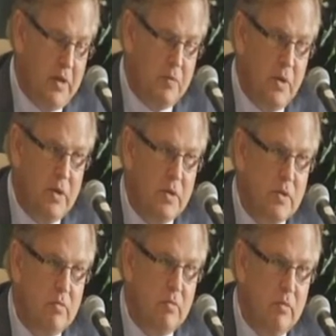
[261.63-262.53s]

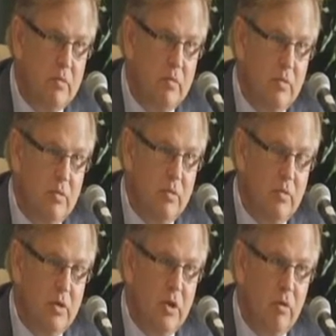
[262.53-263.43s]
experience,
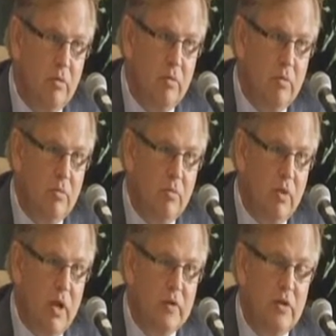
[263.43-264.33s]

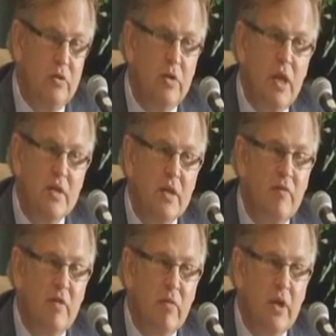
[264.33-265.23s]
I see new clients
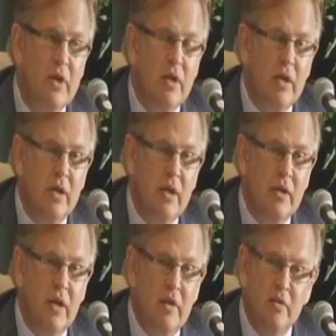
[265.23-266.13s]
every week,
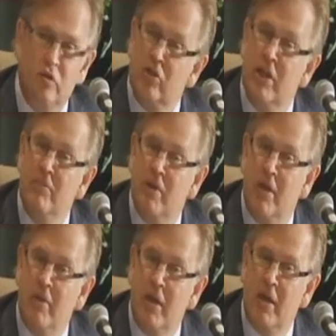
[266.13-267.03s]
and there's a team
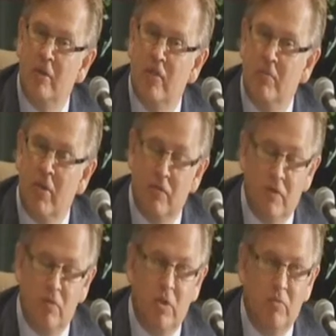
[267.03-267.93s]
coming in. Sometimes
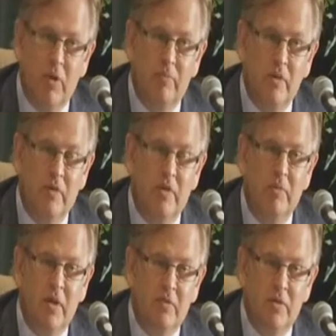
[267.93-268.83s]
it's only one person,
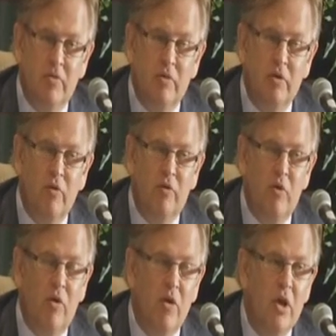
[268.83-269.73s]
sometimes it's 3 or
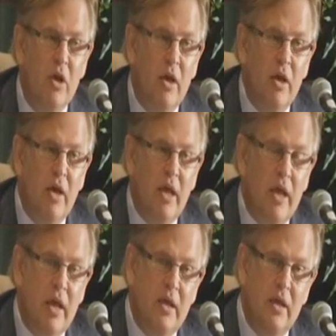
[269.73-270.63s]
4.
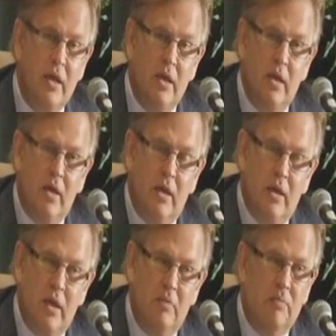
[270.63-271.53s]
And
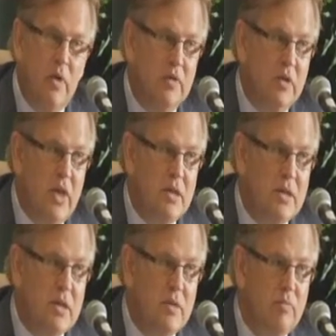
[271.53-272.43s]
in most
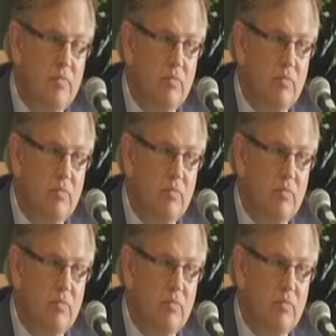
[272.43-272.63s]
cases,